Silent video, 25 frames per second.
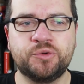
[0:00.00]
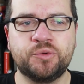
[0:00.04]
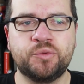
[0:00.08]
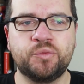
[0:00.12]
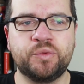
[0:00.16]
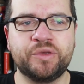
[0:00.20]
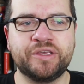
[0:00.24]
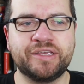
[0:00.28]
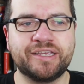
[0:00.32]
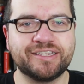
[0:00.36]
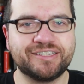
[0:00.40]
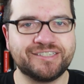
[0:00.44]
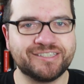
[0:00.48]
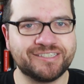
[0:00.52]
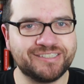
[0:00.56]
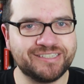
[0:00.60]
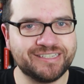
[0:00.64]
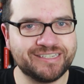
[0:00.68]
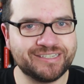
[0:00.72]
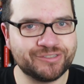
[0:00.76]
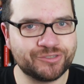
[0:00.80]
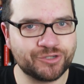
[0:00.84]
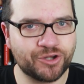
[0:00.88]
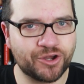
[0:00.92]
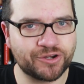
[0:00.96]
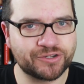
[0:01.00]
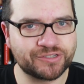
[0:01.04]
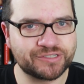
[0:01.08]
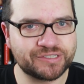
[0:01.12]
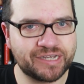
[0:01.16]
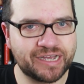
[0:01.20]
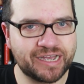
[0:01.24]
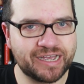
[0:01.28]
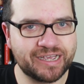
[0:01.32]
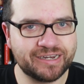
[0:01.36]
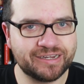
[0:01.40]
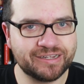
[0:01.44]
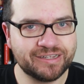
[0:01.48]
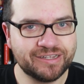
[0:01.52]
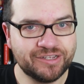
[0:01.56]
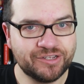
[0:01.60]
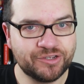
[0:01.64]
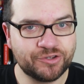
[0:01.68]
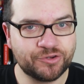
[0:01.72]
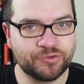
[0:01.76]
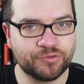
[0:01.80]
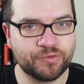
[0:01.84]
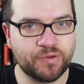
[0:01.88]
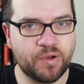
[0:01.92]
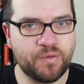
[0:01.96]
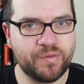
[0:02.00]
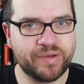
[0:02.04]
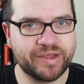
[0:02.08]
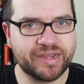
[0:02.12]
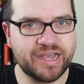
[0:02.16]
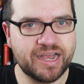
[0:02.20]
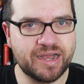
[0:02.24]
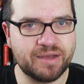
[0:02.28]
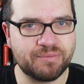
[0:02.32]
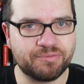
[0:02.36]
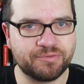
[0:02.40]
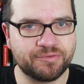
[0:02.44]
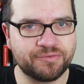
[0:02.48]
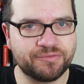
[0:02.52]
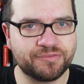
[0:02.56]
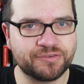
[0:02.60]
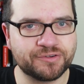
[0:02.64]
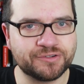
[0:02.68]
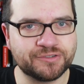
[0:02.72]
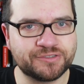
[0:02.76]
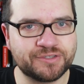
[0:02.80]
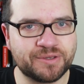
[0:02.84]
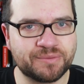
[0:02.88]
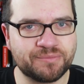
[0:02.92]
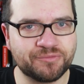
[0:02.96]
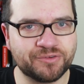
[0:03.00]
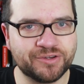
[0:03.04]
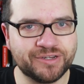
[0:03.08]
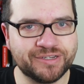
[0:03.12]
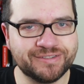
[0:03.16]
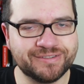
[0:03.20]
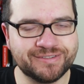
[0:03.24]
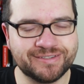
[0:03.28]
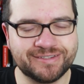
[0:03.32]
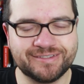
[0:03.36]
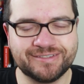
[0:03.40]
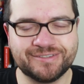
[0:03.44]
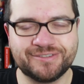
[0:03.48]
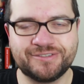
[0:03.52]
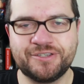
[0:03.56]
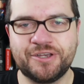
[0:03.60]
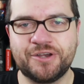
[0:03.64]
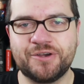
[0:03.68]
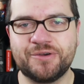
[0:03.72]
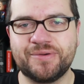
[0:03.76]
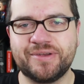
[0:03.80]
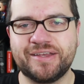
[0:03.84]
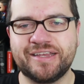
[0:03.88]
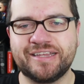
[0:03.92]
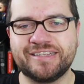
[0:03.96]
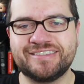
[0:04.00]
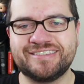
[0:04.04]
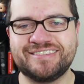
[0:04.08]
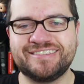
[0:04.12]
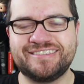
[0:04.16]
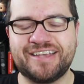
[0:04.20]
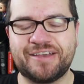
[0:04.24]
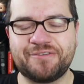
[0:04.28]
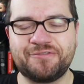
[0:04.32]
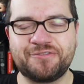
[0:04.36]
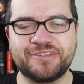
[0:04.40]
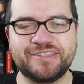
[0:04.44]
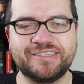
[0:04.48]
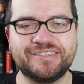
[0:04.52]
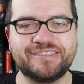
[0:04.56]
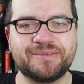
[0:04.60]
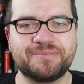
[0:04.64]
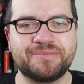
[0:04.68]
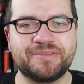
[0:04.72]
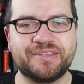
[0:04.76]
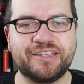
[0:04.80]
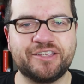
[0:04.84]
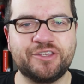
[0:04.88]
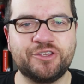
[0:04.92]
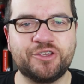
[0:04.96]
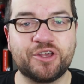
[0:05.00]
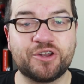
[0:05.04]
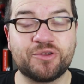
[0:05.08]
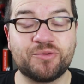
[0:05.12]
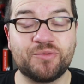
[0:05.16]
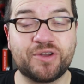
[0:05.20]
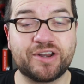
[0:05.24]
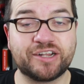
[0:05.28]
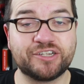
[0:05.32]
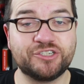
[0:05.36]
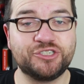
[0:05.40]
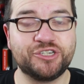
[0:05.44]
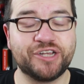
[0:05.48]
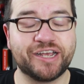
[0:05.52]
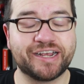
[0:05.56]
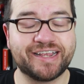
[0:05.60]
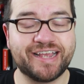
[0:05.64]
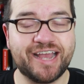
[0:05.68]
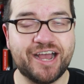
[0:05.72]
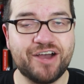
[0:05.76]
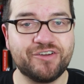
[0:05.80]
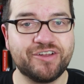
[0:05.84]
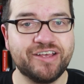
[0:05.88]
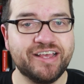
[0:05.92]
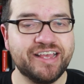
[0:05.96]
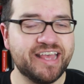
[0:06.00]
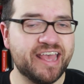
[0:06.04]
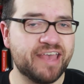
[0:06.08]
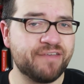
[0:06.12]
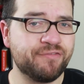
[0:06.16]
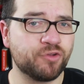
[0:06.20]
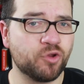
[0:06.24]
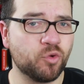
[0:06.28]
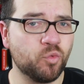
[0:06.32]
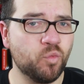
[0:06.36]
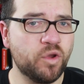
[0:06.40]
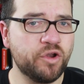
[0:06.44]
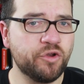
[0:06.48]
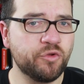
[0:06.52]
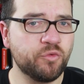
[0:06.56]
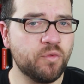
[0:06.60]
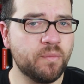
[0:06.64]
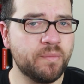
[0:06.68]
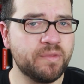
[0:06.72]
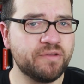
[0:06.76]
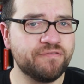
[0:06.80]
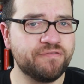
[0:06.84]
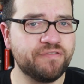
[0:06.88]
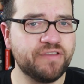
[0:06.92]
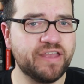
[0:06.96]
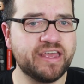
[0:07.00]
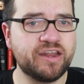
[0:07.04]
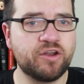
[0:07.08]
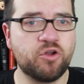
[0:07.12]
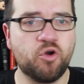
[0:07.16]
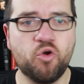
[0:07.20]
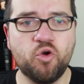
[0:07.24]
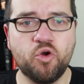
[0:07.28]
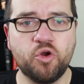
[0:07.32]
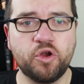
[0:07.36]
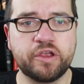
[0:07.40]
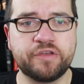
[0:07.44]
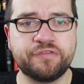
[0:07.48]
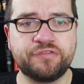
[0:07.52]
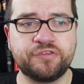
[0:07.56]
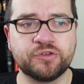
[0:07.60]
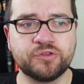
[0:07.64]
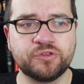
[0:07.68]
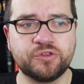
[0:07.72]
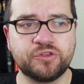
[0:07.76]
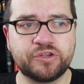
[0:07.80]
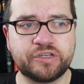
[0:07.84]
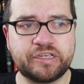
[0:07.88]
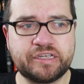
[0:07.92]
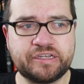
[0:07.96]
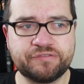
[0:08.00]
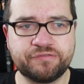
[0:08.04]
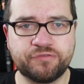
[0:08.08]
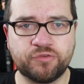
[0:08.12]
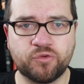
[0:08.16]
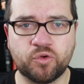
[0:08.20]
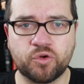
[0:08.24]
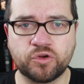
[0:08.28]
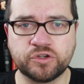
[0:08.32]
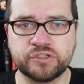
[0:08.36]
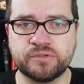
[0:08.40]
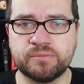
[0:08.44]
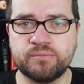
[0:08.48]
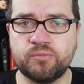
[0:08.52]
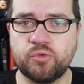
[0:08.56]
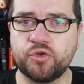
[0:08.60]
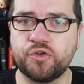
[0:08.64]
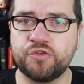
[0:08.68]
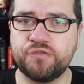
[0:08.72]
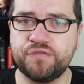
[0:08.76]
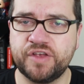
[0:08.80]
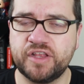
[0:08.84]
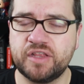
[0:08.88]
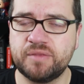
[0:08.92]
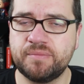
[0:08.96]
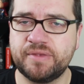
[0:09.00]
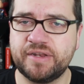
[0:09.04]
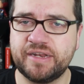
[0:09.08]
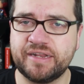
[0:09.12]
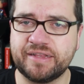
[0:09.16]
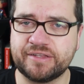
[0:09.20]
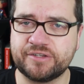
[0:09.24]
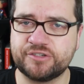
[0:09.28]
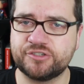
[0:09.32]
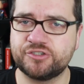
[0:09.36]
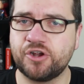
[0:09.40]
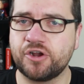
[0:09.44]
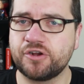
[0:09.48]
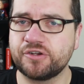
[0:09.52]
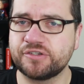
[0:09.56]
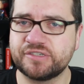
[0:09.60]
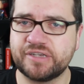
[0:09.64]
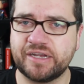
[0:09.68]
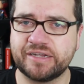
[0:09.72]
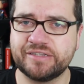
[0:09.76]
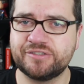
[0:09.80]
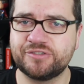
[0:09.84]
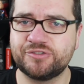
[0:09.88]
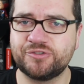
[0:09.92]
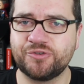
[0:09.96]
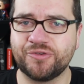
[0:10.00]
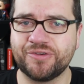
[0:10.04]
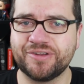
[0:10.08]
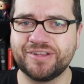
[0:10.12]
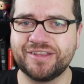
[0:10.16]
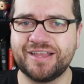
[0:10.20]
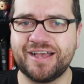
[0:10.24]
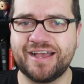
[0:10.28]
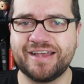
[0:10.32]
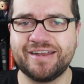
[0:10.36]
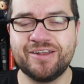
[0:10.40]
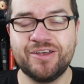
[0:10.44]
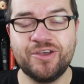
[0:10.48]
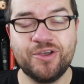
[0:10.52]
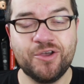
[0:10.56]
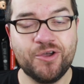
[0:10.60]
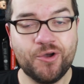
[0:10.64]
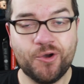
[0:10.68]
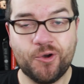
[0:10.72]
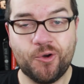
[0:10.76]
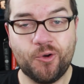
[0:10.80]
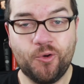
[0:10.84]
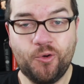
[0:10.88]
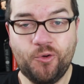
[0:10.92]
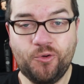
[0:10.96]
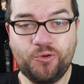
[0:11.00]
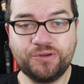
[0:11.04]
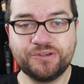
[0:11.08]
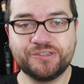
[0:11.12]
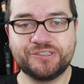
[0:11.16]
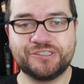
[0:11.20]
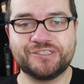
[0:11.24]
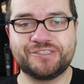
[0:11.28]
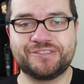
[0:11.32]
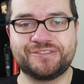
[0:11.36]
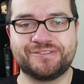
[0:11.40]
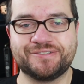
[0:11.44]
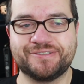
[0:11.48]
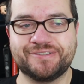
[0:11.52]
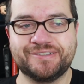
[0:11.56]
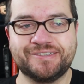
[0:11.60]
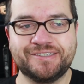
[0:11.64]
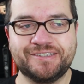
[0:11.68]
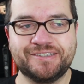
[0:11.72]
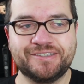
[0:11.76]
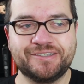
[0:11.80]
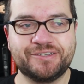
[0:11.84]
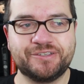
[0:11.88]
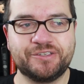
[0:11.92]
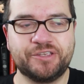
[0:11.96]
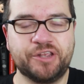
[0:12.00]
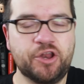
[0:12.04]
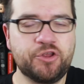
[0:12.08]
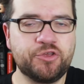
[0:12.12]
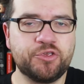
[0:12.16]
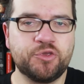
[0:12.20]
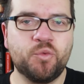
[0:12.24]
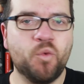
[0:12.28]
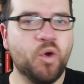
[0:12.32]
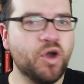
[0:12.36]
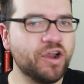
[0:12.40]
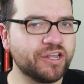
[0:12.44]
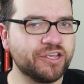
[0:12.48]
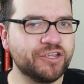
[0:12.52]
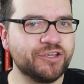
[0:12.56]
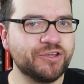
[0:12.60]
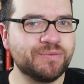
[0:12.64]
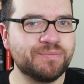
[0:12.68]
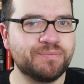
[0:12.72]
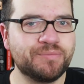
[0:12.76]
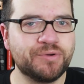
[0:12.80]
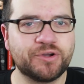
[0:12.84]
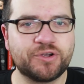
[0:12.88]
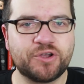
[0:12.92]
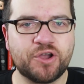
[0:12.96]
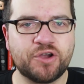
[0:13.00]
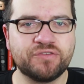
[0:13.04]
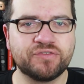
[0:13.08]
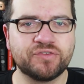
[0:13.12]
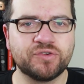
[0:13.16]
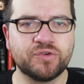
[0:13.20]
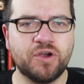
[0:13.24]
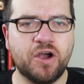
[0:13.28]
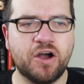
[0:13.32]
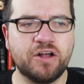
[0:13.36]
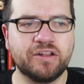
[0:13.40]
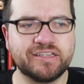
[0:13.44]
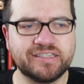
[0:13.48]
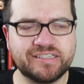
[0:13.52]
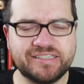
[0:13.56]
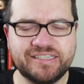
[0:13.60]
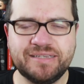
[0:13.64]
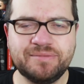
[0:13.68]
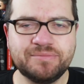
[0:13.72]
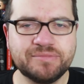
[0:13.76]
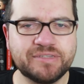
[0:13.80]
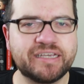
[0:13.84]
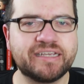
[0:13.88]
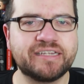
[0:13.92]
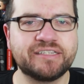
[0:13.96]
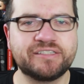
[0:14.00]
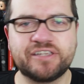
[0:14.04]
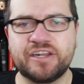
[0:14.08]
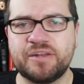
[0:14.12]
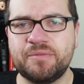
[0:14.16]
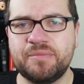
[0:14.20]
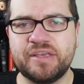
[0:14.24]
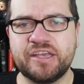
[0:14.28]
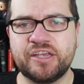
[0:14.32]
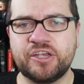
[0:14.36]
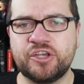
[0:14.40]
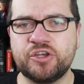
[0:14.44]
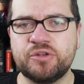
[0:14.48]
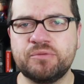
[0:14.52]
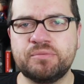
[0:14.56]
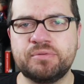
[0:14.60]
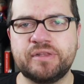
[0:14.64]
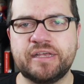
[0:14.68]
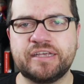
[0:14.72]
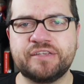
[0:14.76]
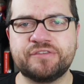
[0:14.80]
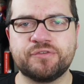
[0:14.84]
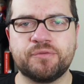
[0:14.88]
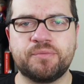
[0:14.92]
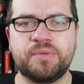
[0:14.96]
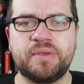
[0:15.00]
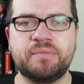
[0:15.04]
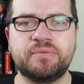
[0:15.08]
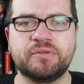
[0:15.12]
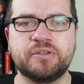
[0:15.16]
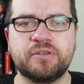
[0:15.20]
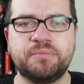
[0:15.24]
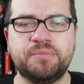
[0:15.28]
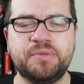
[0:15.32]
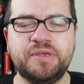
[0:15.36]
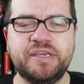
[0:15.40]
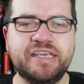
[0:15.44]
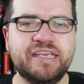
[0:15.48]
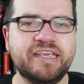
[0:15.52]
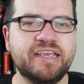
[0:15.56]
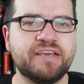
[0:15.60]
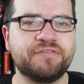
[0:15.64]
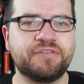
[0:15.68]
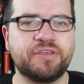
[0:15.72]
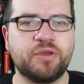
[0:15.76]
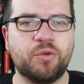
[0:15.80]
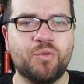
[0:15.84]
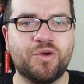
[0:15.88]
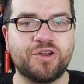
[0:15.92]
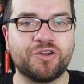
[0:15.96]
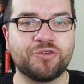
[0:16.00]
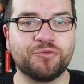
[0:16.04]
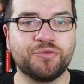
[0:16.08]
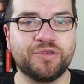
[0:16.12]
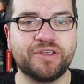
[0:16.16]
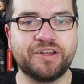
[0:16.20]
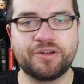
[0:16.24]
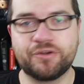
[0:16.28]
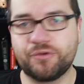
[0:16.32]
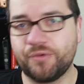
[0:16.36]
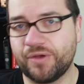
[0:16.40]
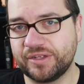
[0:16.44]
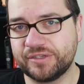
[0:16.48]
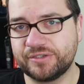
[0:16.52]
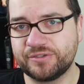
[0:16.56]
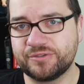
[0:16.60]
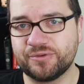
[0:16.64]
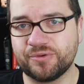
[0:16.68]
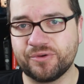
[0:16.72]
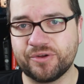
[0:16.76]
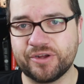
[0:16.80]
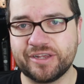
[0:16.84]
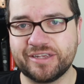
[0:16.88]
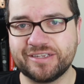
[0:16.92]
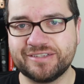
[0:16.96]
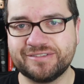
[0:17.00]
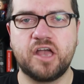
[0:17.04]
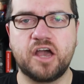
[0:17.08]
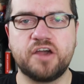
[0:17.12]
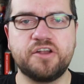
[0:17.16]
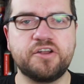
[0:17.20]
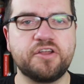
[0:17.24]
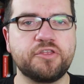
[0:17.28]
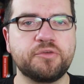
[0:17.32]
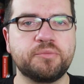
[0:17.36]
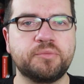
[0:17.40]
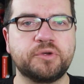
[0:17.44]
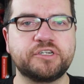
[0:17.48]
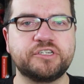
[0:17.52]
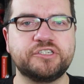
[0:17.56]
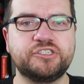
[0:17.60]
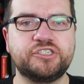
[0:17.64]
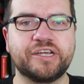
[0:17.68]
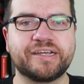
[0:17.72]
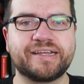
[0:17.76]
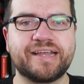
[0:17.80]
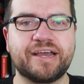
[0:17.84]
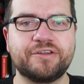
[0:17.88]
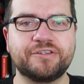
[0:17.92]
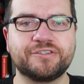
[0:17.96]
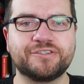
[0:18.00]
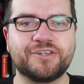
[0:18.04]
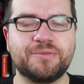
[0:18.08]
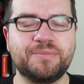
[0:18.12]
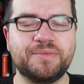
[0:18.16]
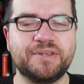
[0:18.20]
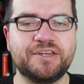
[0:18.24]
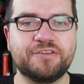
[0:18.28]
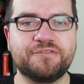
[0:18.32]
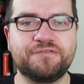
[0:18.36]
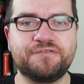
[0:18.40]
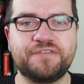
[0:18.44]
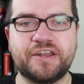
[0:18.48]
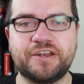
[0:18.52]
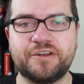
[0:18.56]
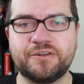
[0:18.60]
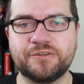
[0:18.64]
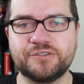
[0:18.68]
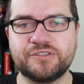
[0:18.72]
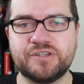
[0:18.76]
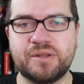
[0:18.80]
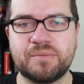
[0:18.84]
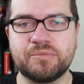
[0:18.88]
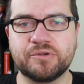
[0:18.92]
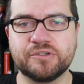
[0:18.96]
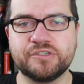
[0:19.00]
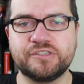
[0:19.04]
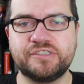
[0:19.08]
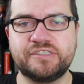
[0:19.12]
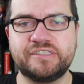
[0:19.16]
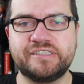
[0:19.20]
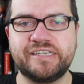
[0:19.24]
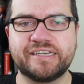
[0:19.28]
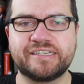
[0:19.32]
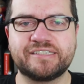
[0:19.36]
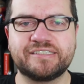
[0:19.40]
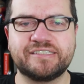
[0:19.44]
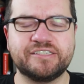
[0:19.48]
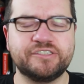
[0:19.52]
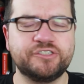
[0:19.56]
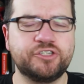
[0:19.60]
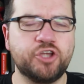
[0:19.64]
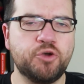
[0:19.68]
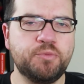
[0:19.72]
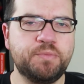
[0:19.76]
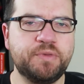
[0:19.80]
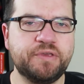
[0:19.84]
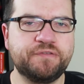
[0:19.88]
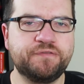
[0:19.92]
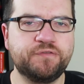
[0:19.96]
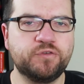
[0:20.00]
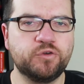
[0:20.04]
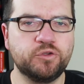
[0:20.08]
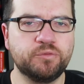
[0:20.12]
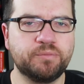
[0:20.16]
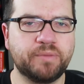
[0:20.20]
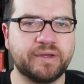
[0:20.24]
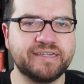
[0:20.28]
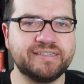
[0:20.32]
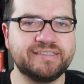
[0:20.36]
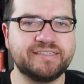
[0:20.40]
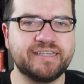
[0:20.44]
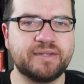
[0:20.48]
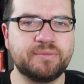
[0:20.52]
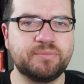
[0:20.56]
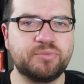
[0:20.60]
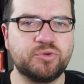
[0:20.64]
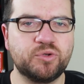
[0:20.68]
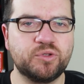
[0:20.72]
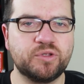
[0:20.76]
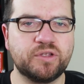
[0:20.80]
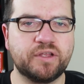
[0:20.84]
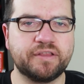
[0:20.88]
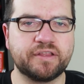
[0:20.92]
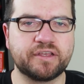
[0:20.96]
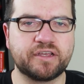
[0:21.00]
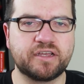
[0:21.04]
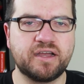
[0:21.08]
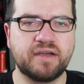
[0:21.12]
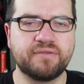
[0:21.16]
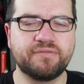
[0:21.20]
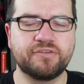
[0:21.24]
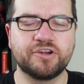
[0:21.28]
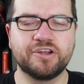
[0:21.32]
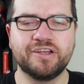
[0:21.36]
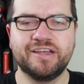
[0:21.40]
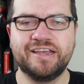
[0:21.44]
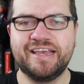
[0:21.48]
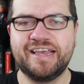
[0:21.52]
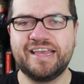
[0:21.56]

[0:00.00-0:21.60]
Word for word: We get to see Darkseid growing up for some reason. So it's definitely something that you're going to want to check out if you're a Wonder Woman fan or if you're looking for some more development in the Darkseid storyline or just you know, you want a good book overall. It seems like it's going to be a good place for people to be if they want to read a great story. Another book to check out is going to be Defenders number six, and don't be fooled by Deadpool on the cover.